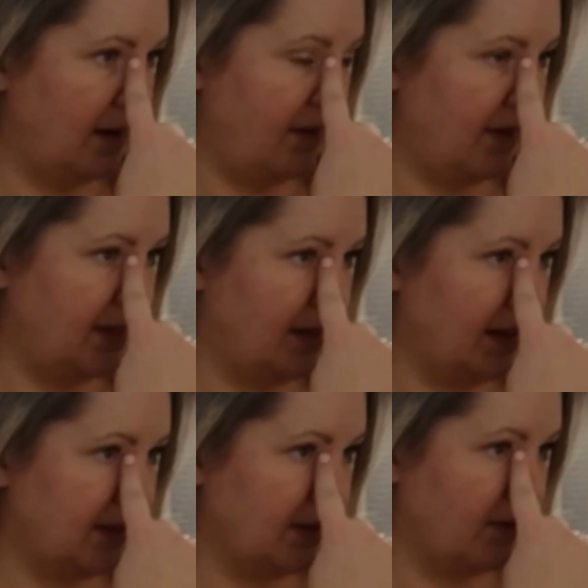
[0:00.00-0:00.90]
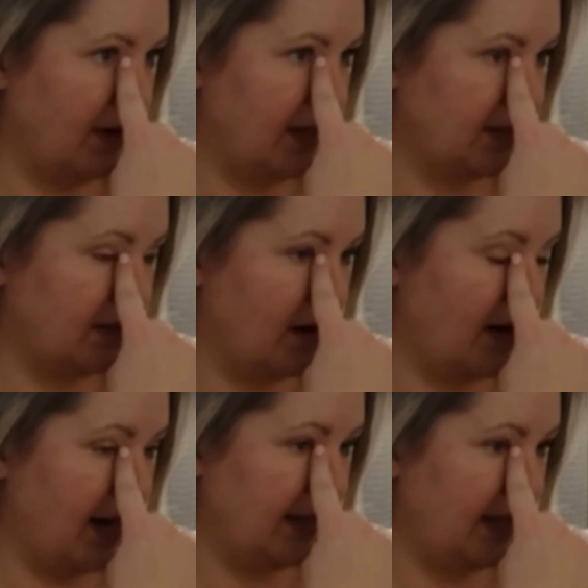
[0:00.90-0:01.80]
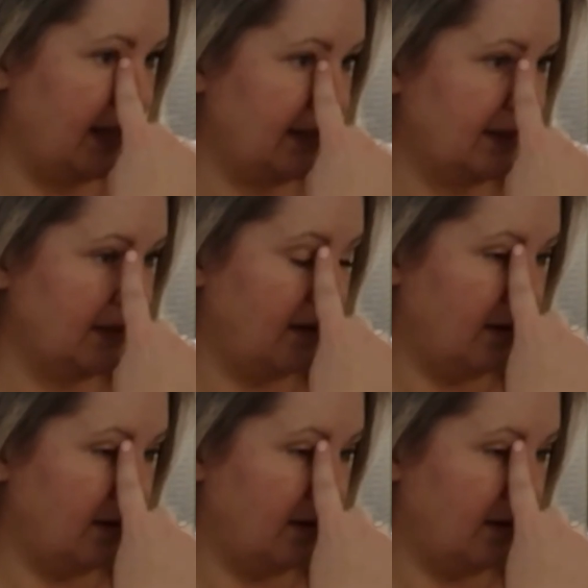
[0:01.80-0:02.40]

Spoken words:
and the ducts across our eyelids